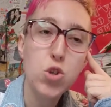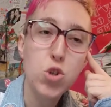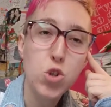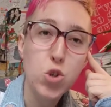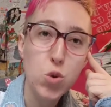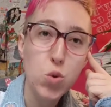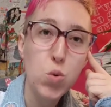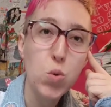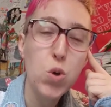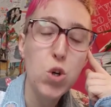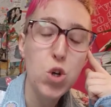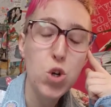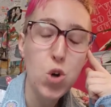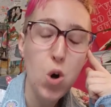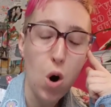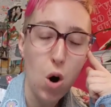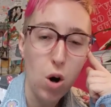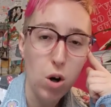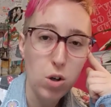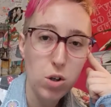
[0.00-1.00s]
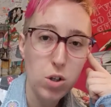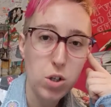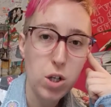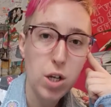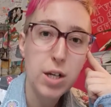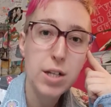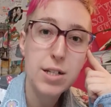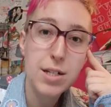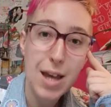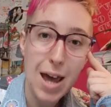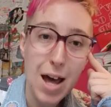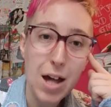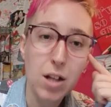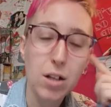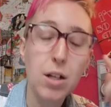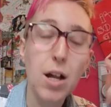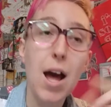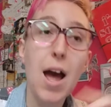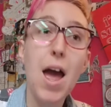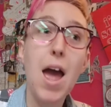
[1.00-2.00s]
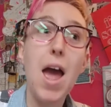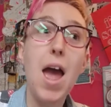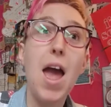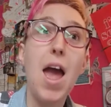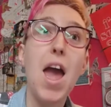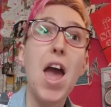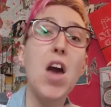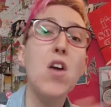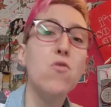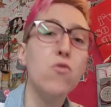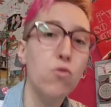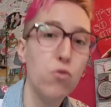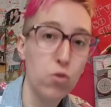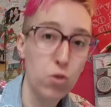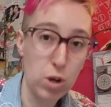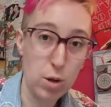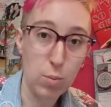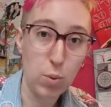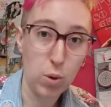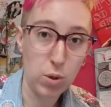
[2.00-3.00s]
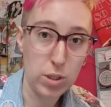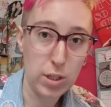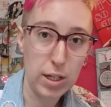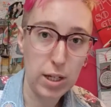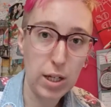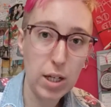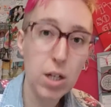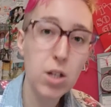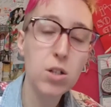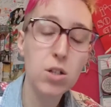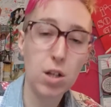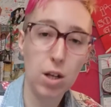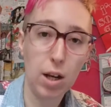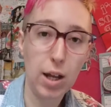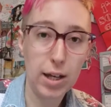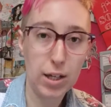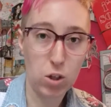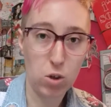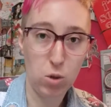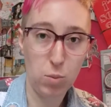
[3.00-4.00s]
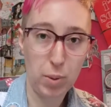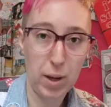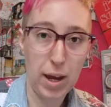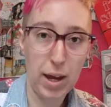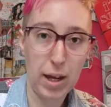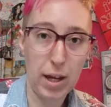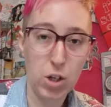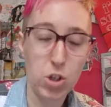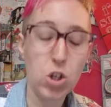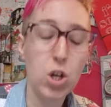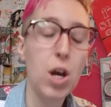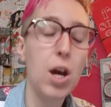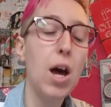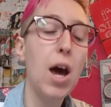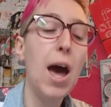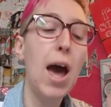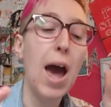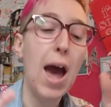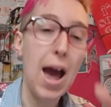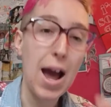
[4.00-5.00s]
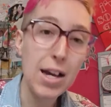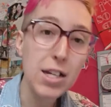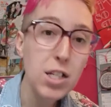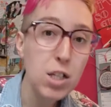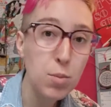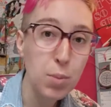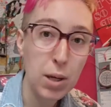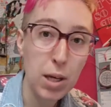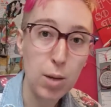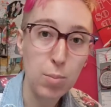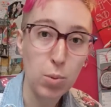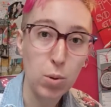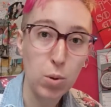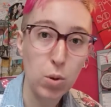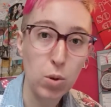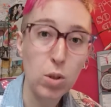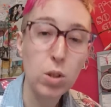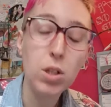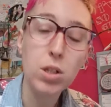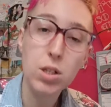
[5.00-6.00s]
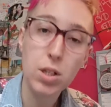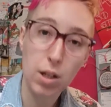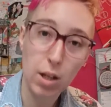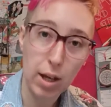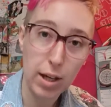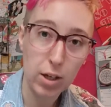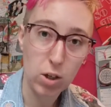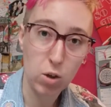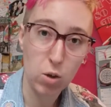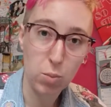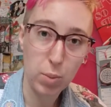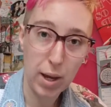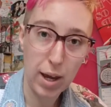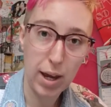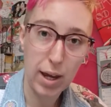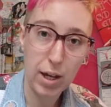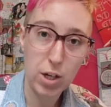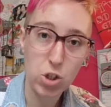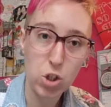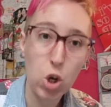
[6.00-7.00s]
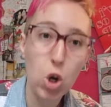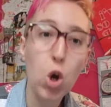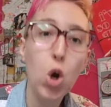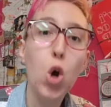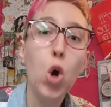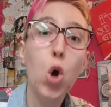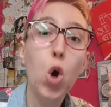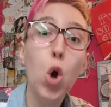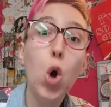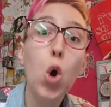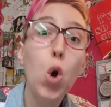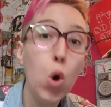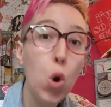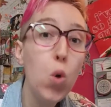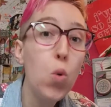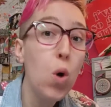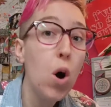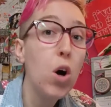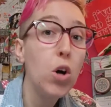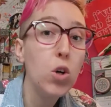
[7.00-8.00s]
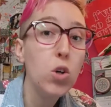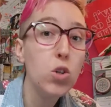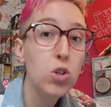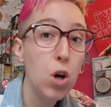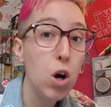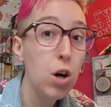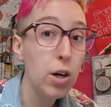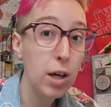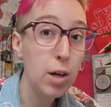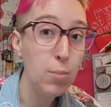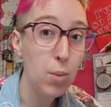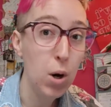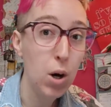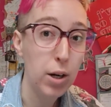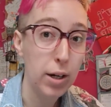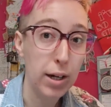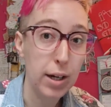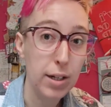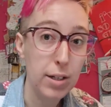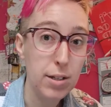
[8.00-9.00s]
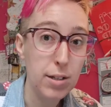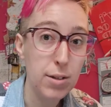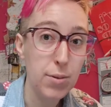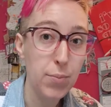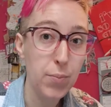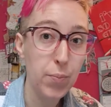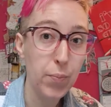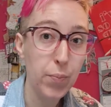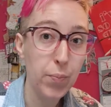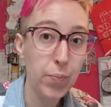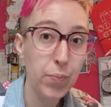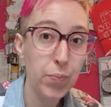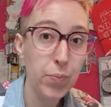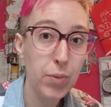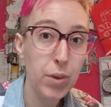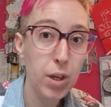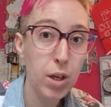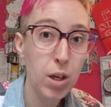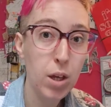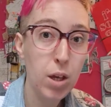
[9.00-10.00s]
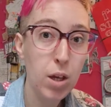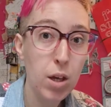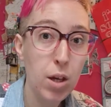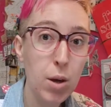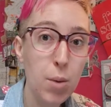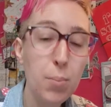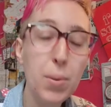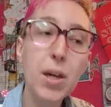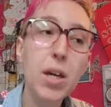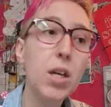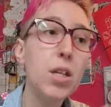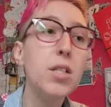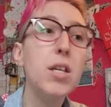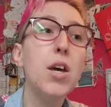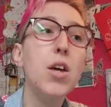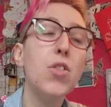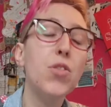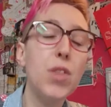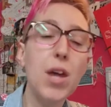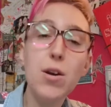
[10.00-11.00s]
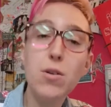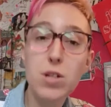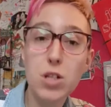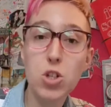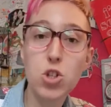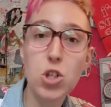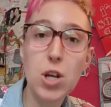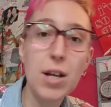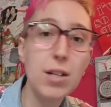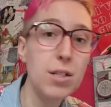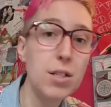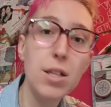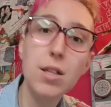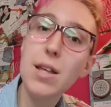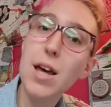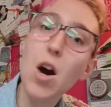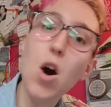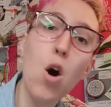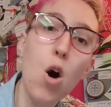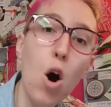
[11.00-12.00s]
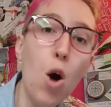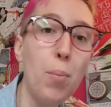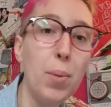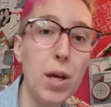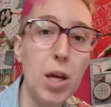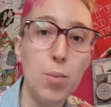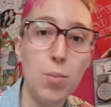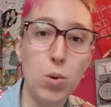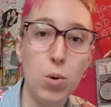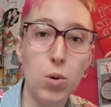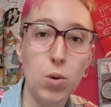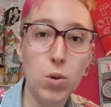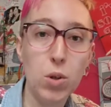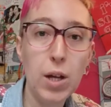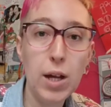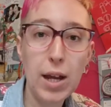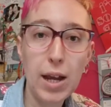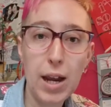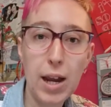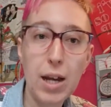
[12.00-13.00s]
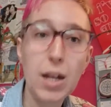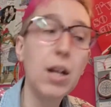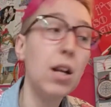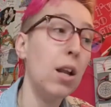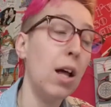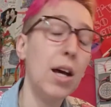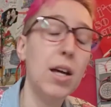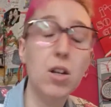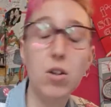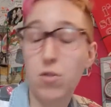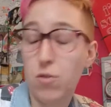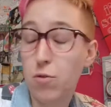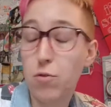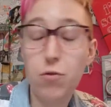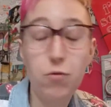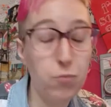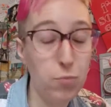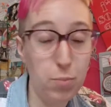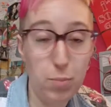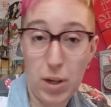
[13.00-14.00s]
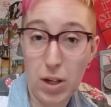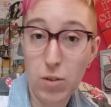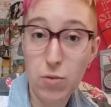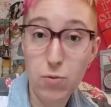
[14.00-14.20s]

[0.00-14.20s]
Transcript: do not tell everybody to like your page. Ask people to like your page who are your target market. Because there is a chance that there are people in, like me